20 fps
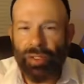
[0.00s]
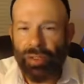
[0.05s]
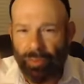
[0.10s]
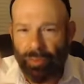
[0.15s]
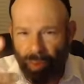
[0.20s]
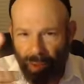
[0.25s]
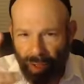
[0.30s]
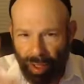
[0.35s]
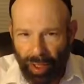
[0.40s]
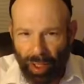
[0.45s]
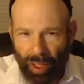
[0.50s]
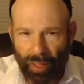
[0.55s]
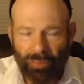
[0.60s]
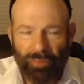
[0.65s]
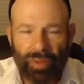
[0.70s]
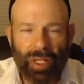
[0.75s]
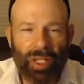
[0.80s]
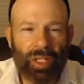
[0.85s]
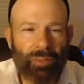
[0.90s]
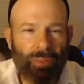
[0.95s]
I'll put it here on
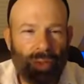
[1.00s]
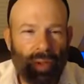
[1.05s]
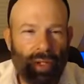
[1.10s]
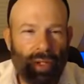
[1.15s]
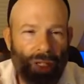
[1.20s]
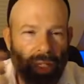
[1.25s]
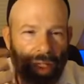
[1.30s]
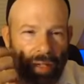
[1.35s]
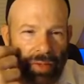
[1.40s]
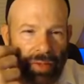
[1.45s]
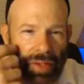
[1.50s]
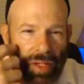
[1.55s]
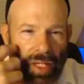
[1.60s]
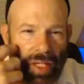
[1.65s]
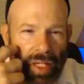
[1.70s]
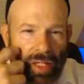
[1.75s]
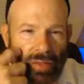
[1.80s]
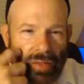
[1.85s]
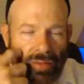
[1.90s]
Facebook and everything else.